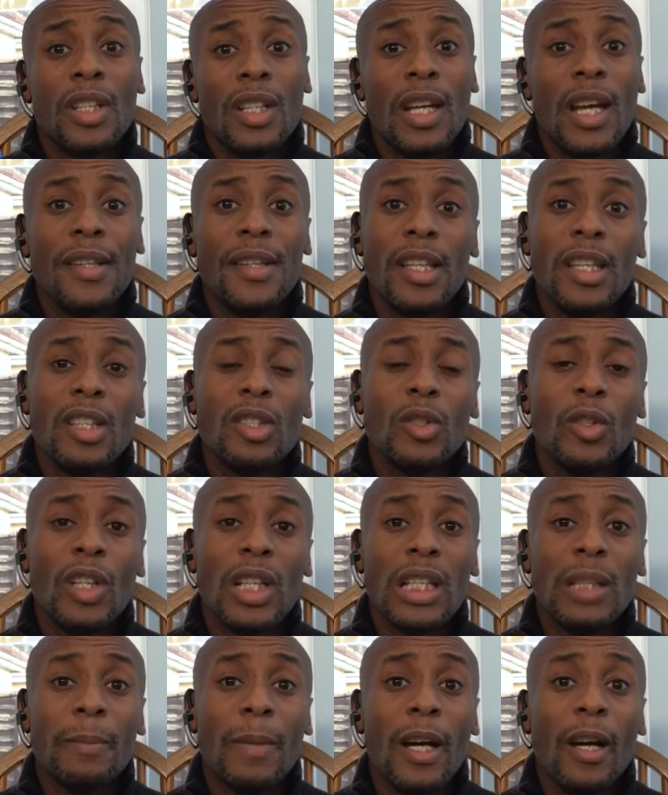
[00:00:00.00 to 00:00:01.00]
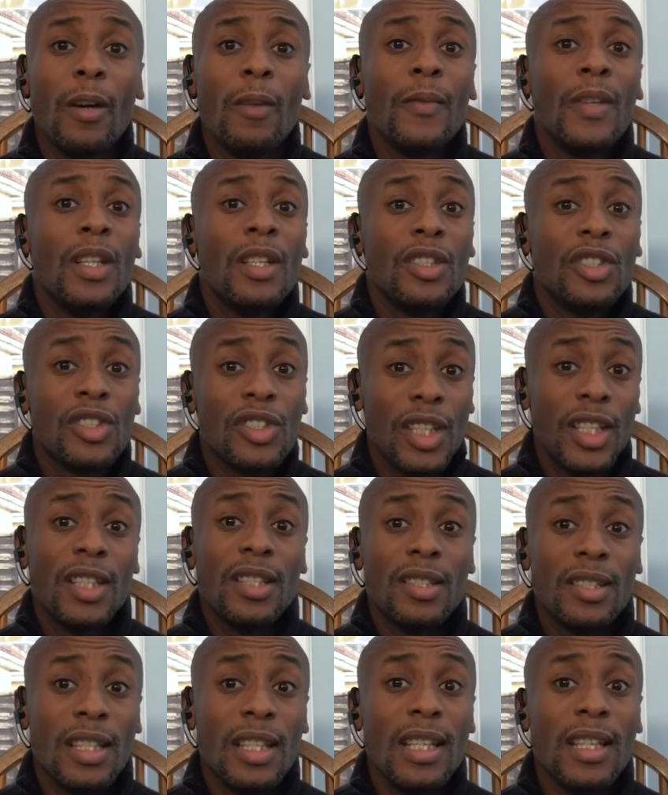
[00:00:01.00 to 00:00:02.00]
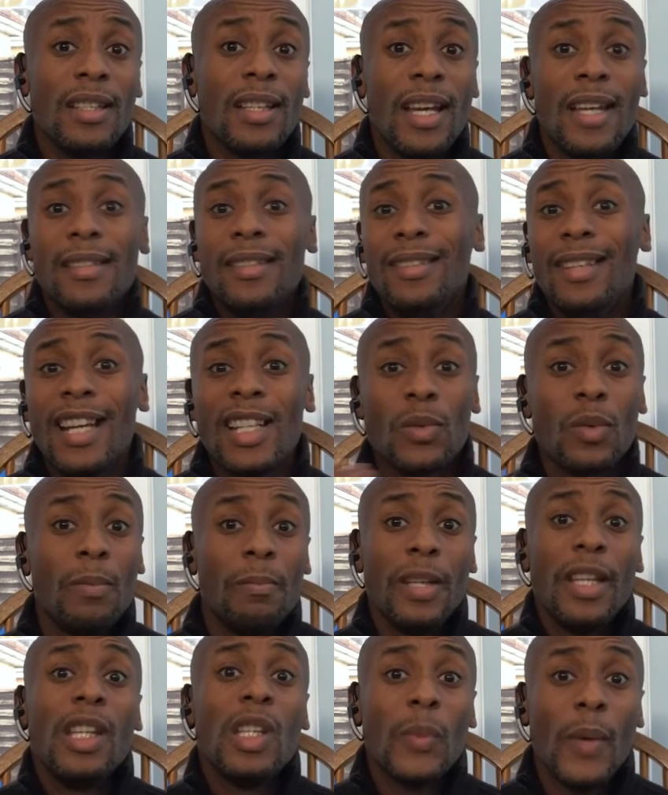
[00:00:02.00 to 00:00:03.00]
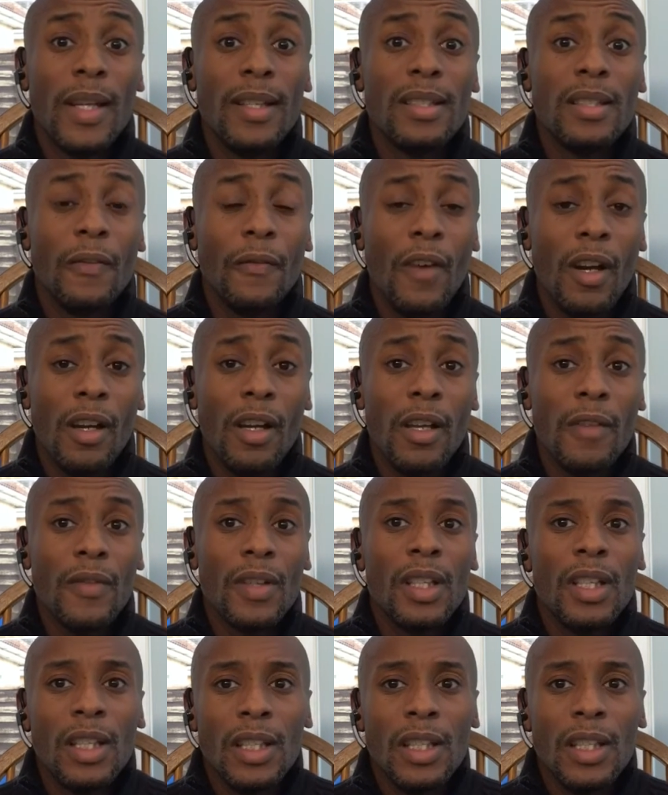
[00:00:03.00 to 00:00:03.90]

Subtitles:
and then you're talking about 16 and the next one being 25.